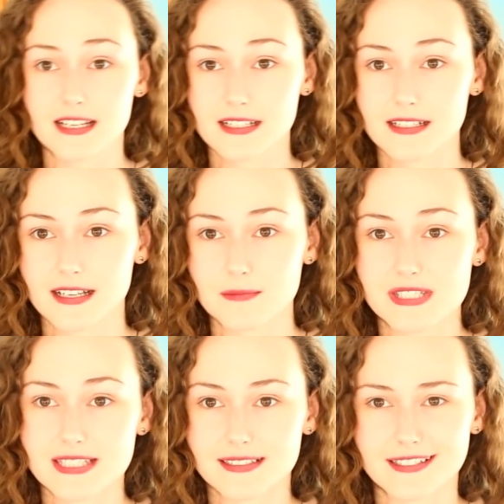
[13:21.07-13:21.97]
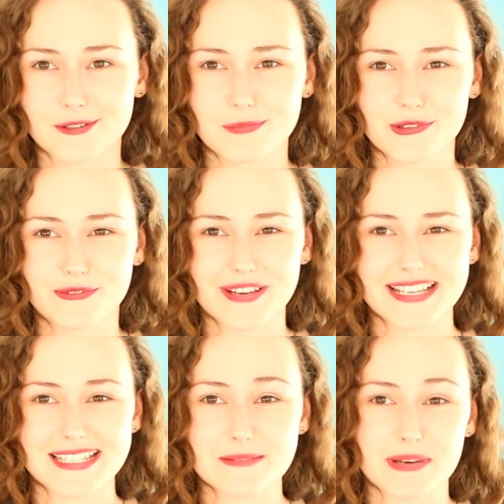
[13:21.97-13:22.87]
I'm still a little
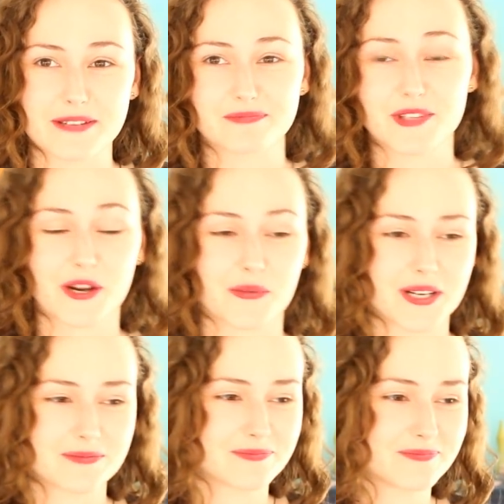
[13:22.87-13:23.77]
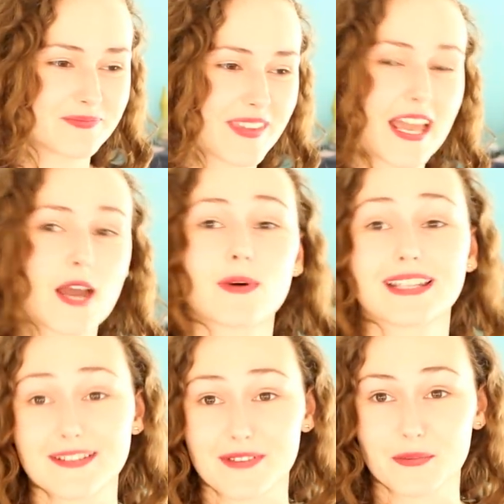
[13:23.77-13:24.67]
moon-facey, but you know what?
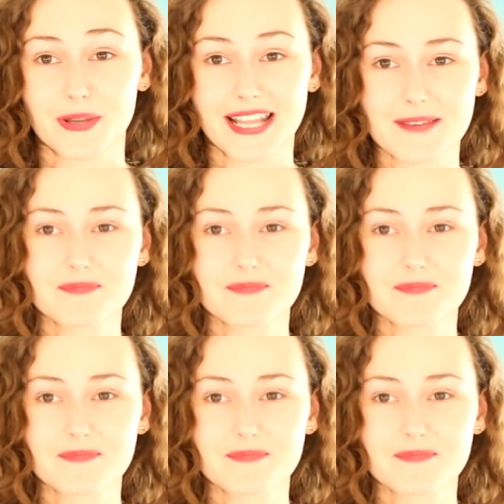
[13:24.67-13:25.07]
We're living with it.